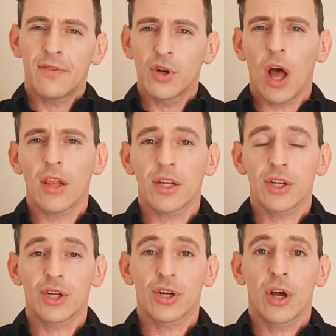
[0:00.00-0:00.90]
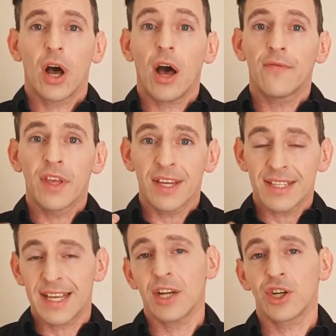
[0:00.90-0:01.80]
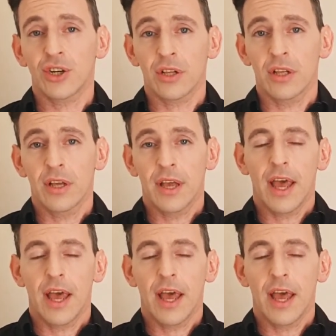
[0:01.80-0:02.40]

knowledge of the essential